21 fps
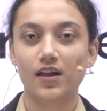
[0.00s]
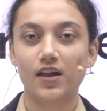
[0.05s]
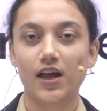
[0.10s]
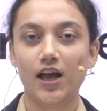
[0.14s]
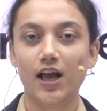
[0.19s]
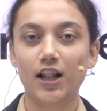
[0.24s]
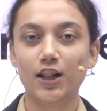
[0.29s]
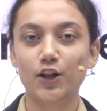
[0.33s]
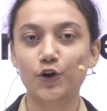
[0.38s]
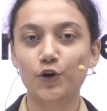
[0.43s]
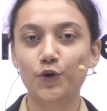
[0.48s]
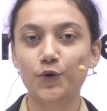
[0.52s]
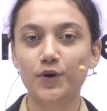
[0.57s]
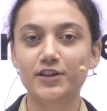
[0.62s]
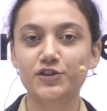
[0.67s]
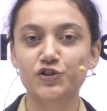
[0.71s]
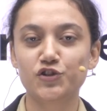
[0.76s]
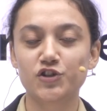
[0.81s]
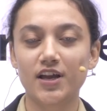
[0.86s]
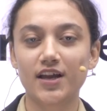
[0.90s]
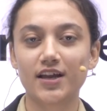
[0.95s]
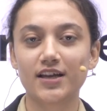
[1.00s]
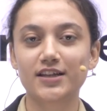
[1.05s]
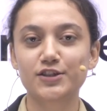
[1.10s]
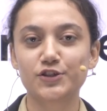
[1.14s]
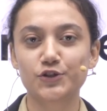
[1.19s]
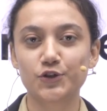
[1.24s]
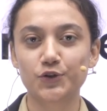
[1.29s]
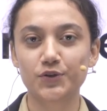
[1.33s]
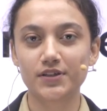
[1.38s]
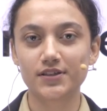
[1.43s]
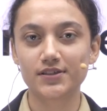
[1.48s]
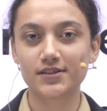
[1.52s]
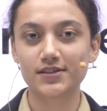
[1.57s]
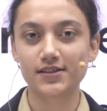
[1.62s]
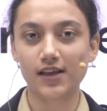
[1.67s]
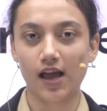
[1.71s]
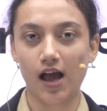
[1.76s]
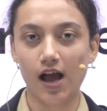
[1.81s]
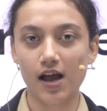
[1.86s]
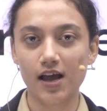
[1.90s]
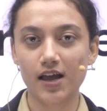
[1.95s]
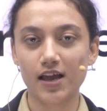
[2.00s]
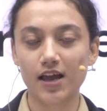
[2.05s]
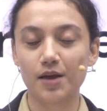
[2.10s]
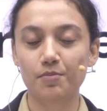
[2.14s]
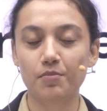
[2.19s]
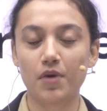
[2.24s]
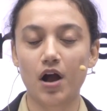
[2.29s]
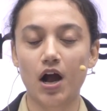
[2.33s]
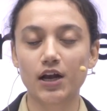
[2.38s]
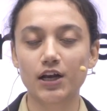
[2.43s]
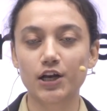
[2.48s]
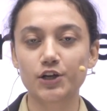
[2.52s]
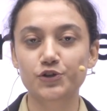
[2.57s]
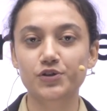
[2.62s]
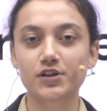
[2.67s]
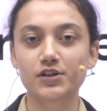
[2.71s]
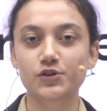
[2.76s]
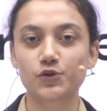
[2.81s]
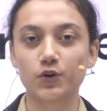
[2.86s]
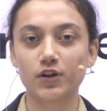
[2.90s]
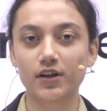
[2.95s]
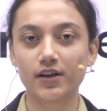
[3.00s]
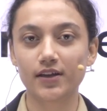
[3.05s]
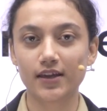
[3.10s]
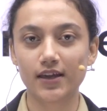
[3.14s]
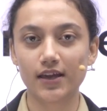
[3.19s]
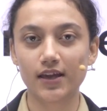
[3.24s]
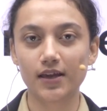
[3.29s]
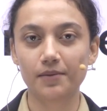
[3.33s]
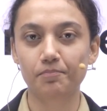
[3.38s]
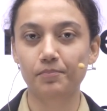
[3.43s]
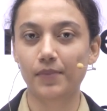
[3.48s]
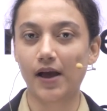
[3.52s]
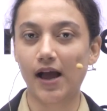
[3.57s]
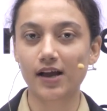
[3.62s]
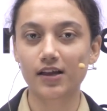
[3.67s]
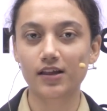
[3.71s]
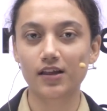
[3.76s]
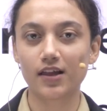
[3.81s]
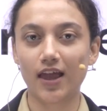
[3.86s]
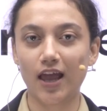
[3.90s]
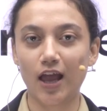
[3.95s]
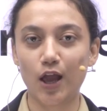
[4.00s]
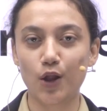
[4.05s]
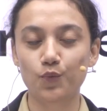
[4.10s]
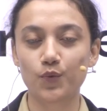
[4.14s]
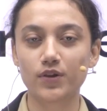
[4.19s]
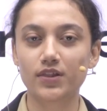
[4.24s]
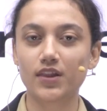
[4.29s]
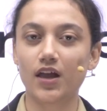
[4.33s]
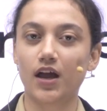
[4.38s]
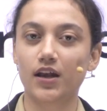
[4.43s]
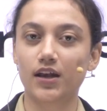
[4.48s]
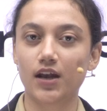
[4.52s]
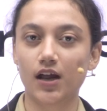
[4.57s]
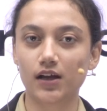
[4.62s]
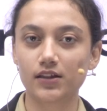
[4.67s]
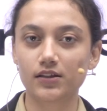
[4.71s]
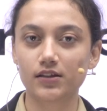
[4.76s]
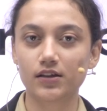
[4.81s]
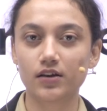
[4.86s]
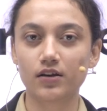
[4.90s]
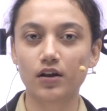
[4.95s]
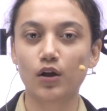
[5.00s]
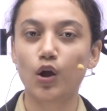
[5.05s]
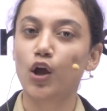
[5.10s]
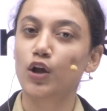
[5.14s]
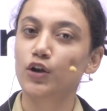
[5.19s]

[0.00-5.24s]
Hello and Jai Hind students. I am Aryashri Solanki back again with another